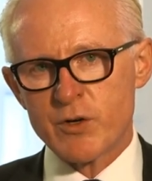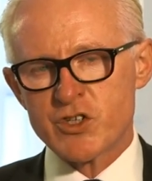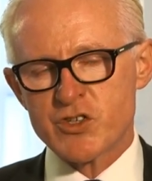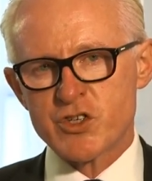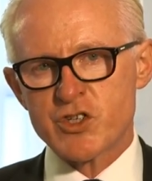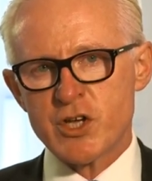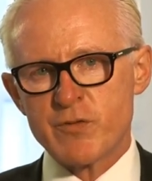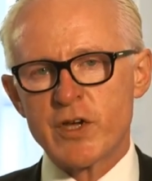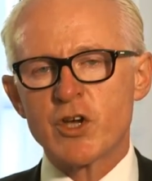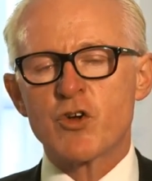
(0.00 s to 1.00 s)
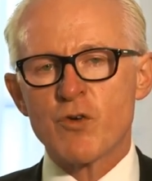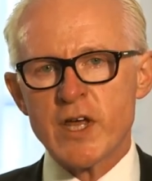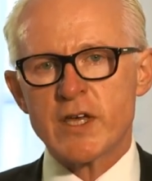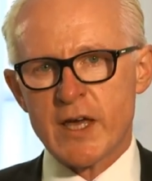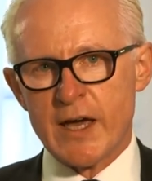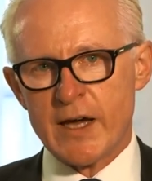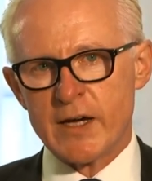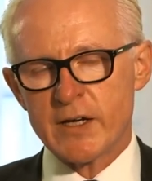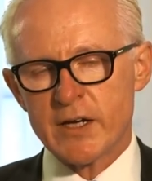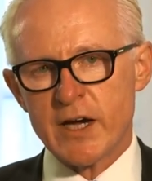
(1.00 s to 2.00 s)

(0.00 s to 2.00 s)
which is achieving great care